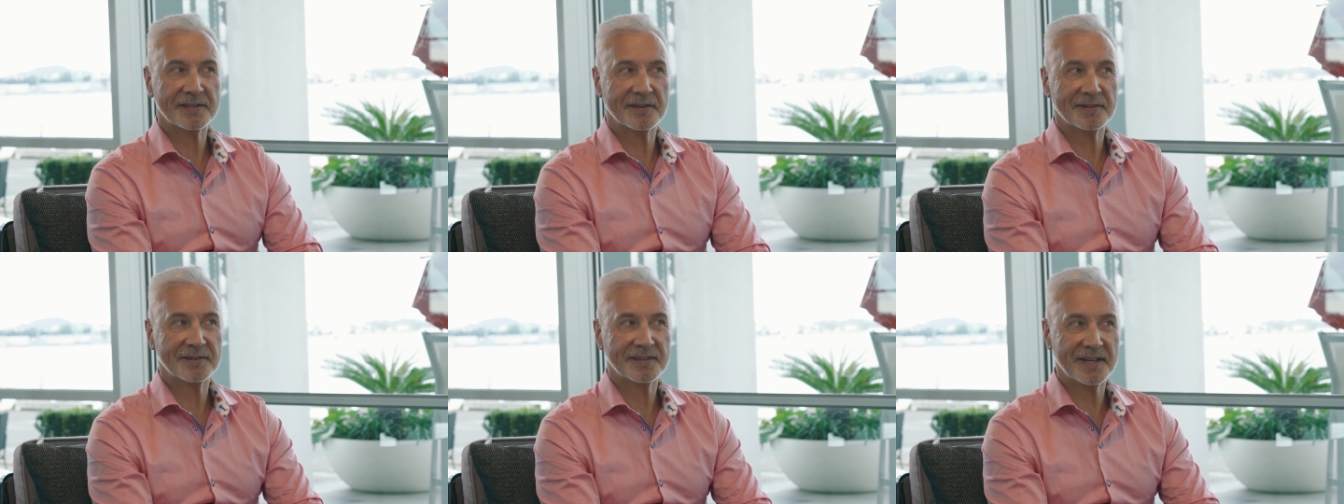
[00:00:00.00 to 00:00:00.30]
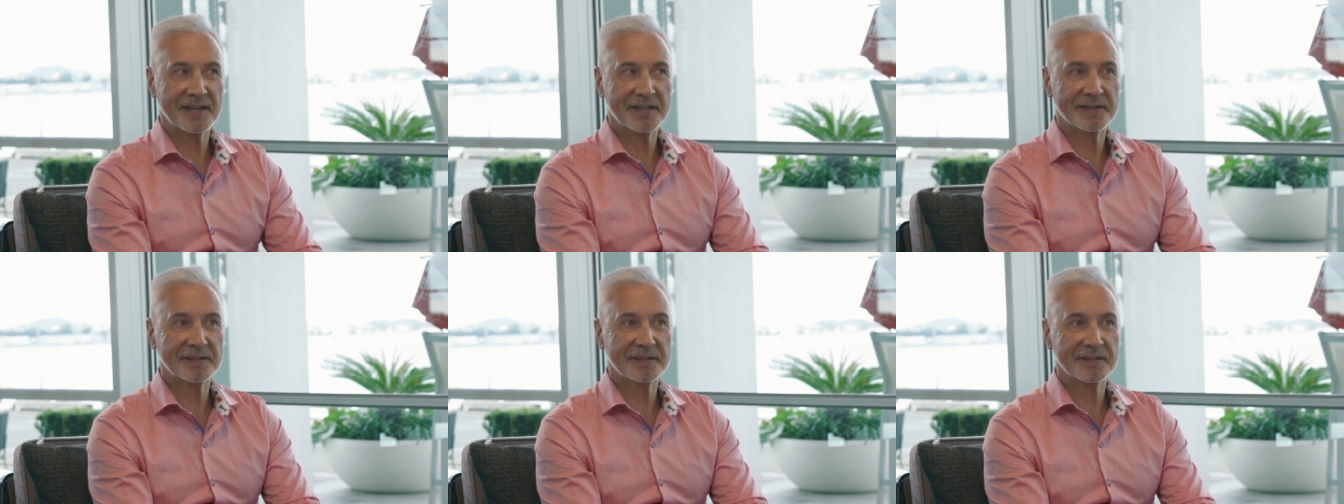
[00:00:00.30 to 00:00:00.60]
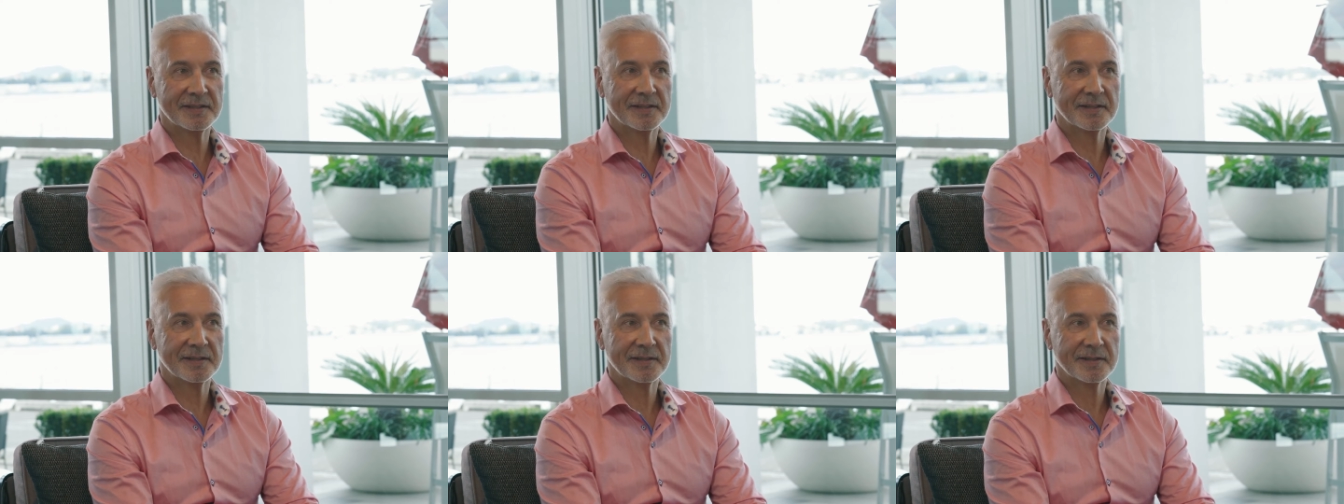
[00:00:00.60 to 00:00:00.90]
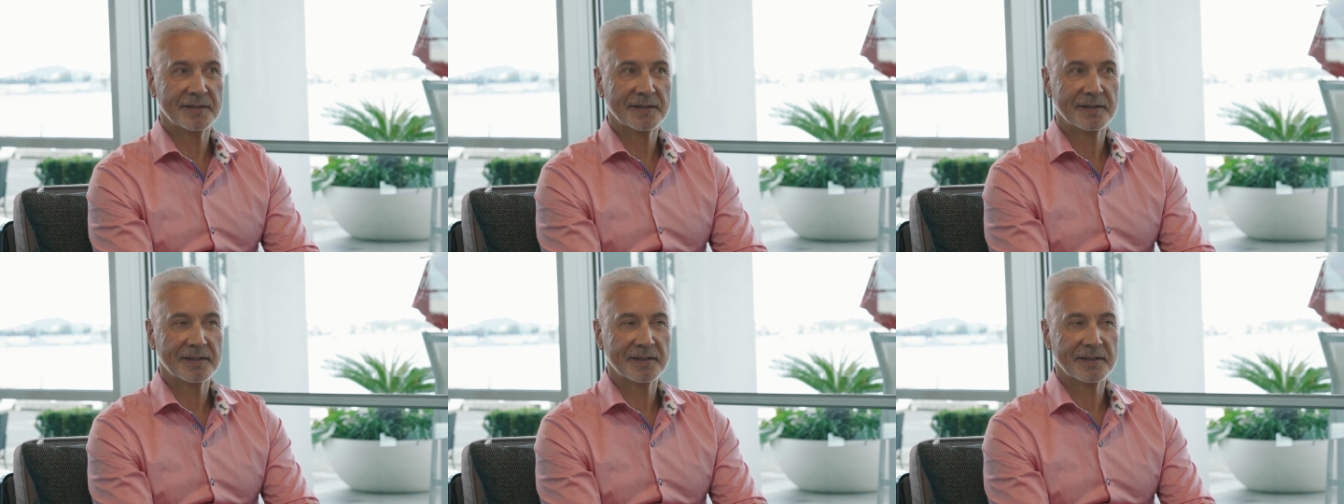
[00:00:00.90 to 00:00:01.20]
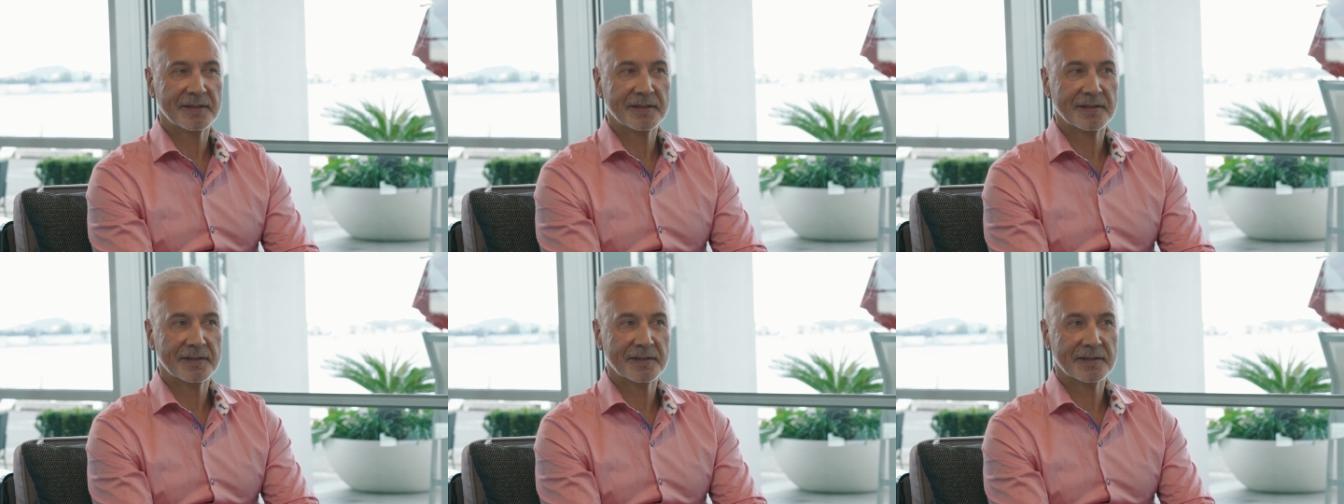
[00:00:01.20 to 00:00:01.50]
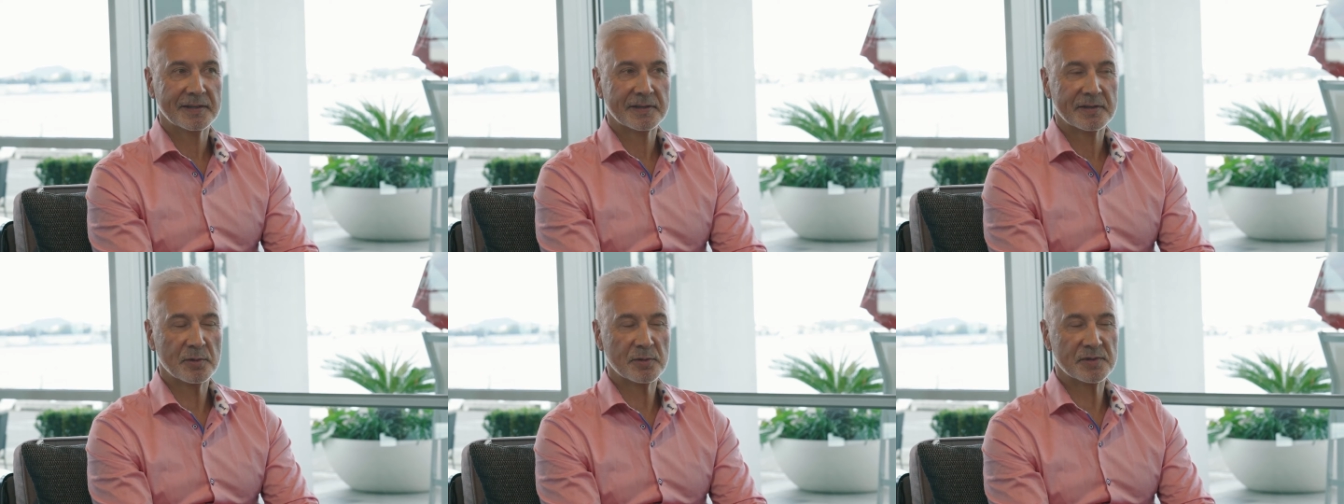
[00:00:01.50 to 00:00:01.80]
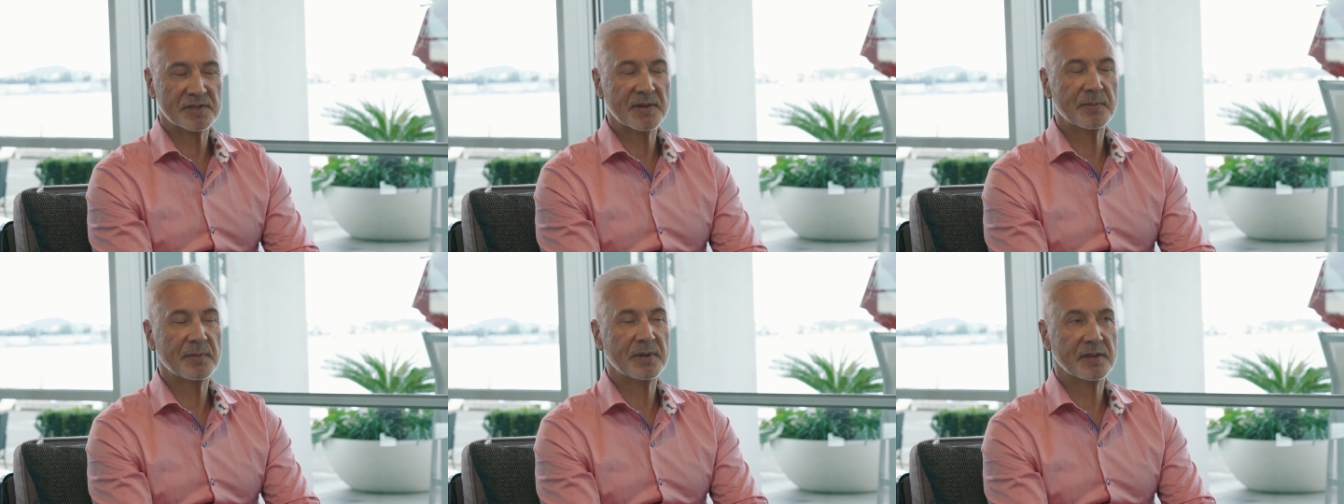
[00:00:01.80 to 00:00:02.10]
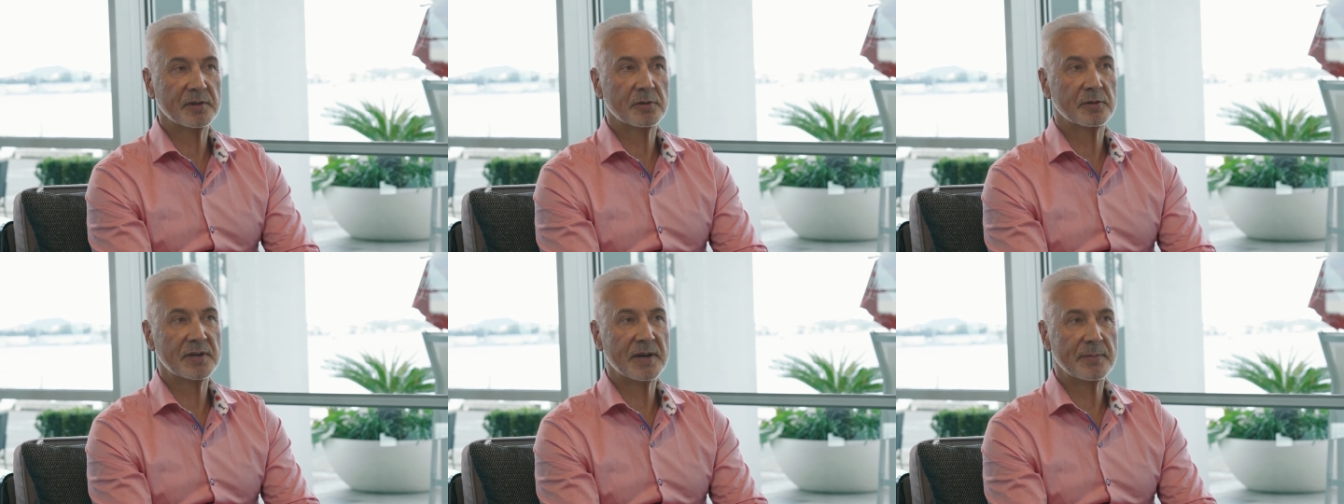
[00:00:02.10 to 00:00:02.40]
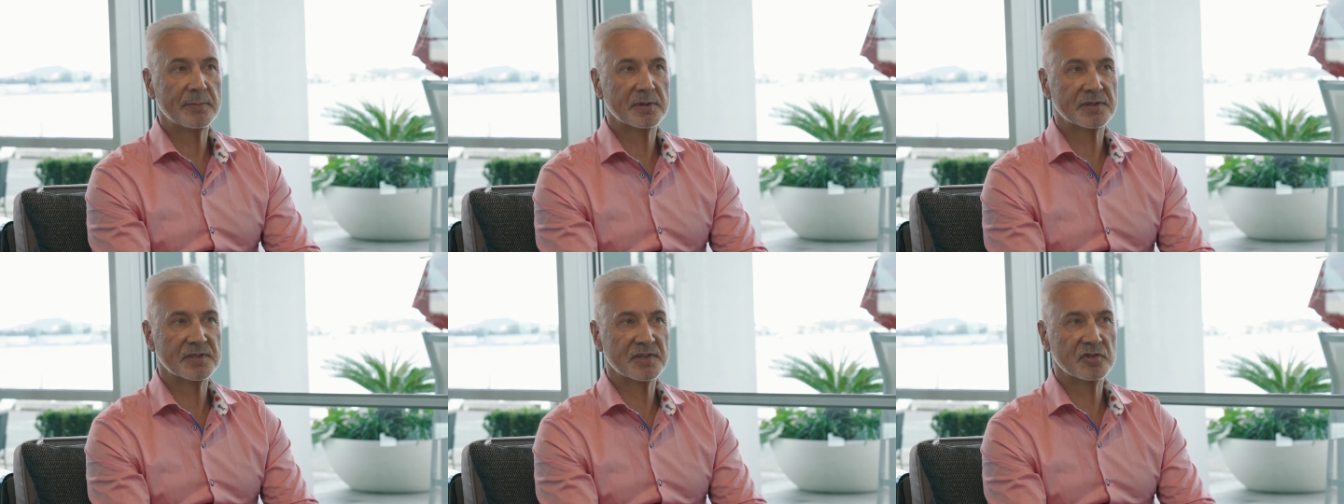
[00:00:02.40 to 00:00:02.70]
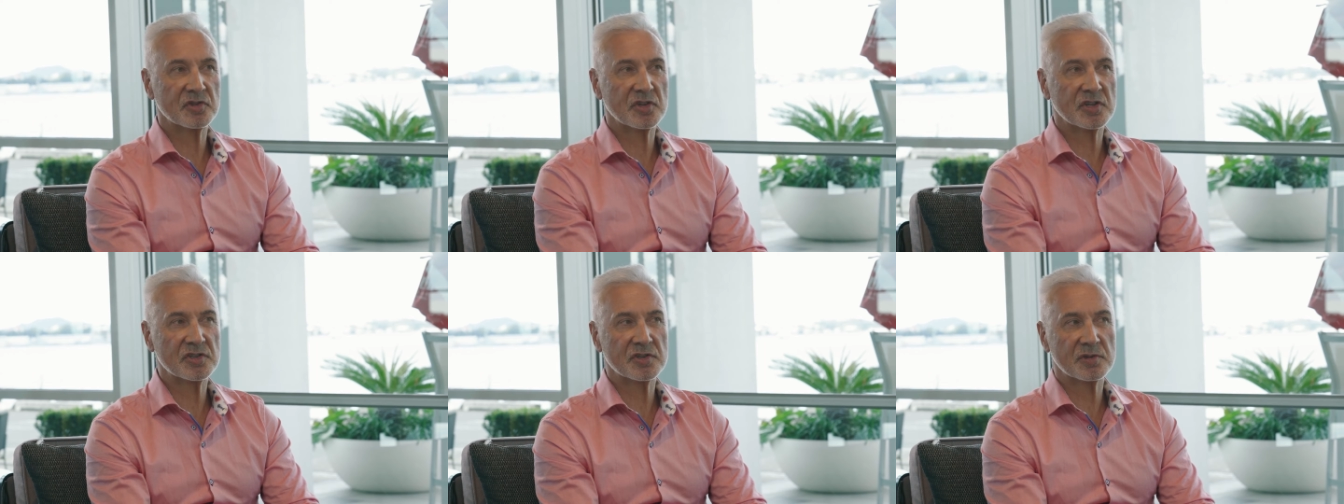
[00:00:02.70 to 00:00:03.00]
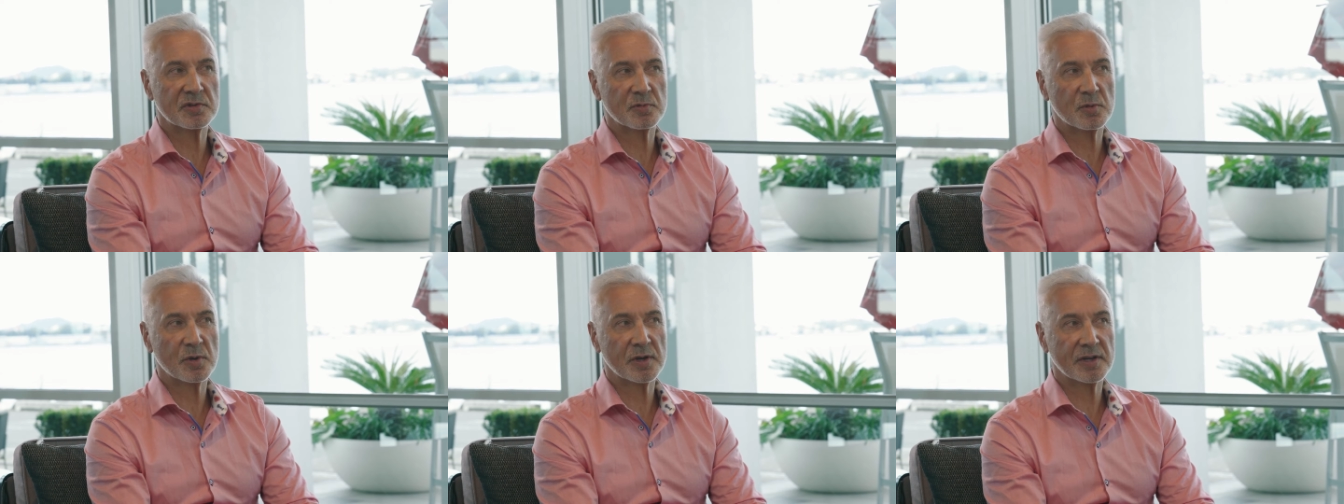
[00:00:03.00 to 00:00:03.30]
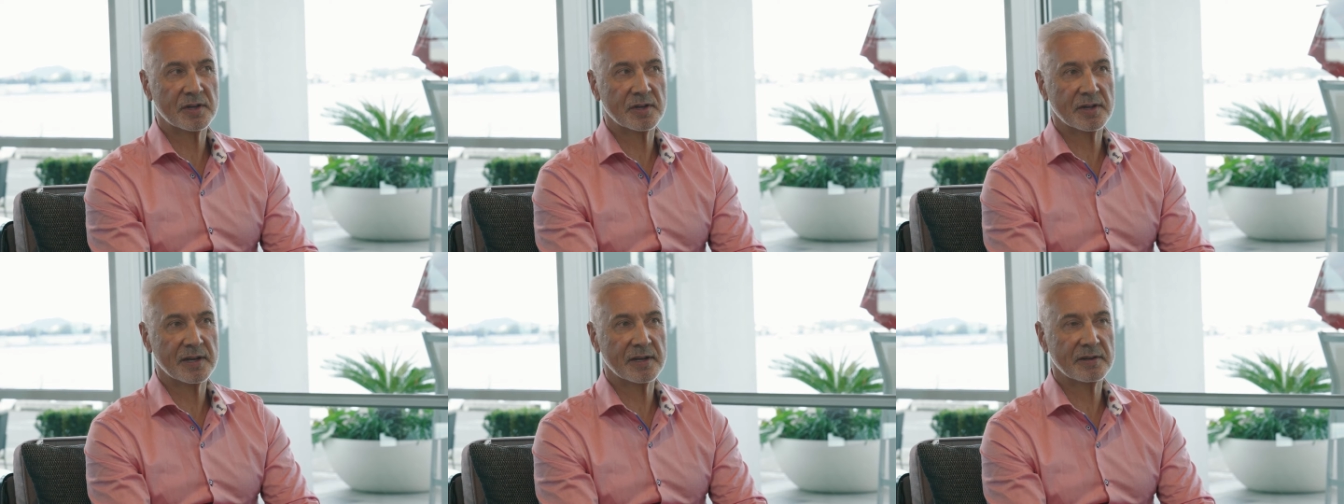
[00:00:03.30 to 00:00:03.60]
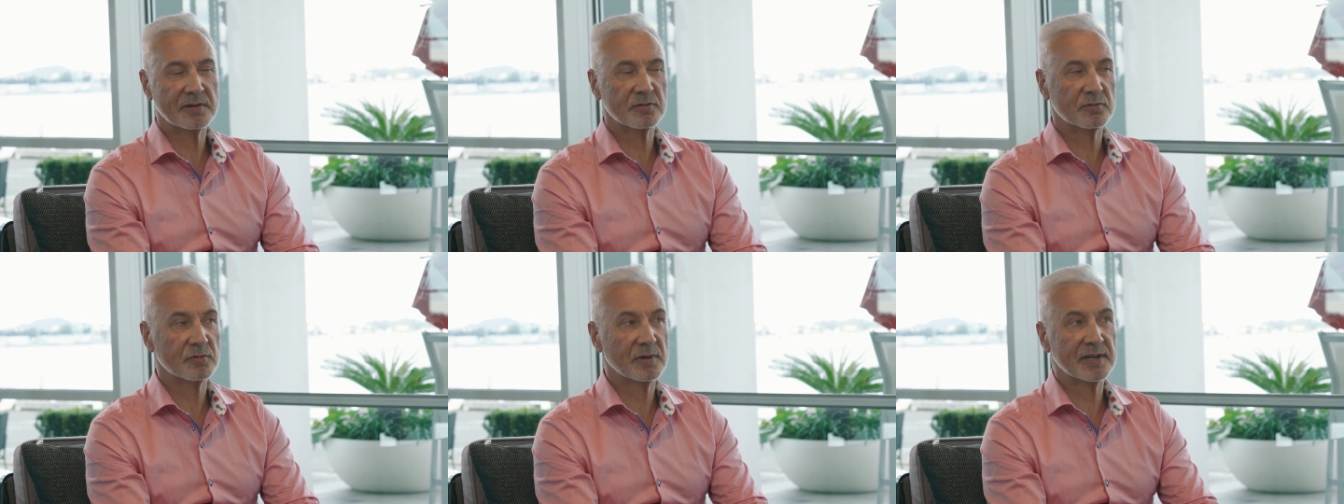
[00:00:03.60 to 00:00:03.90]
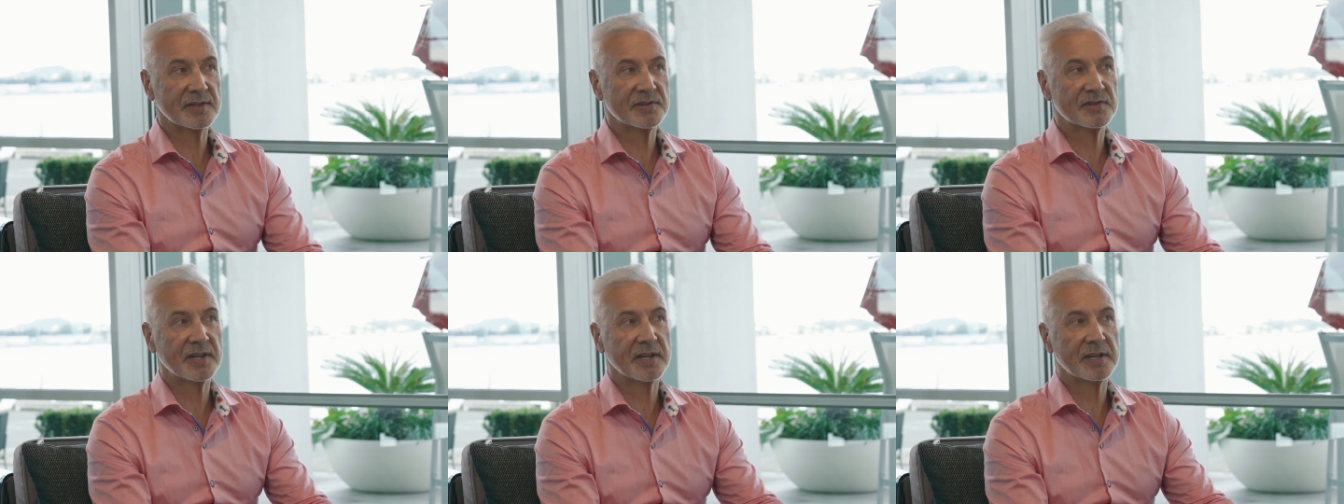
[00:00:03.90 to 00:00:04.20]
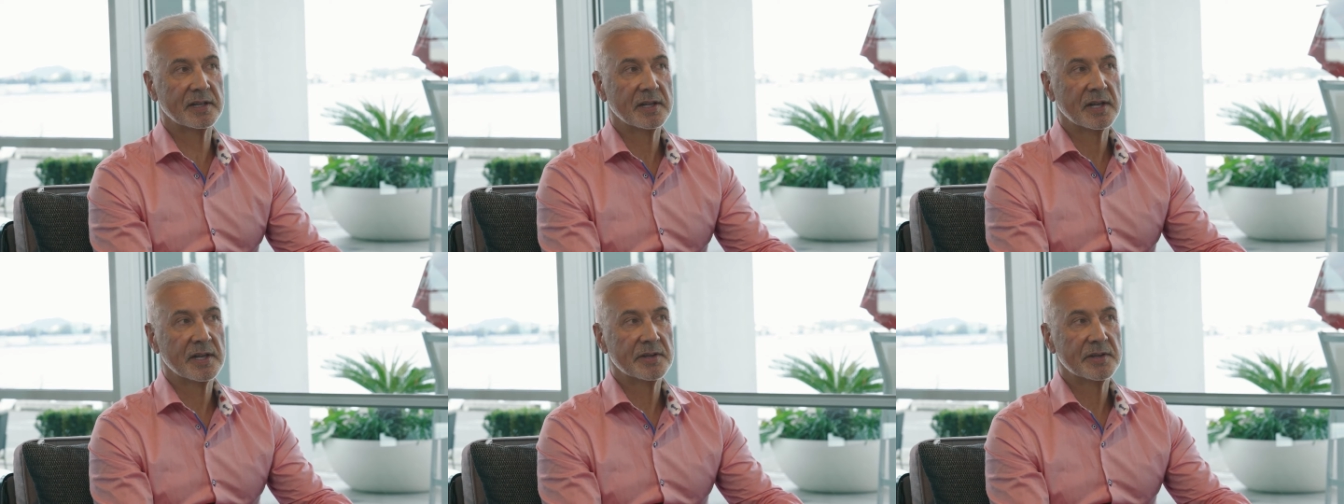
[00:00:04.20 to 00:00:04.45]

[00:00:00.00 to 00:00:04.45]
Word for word: I'd done, or someone, there were a number of suggestions why didn't get into real estate.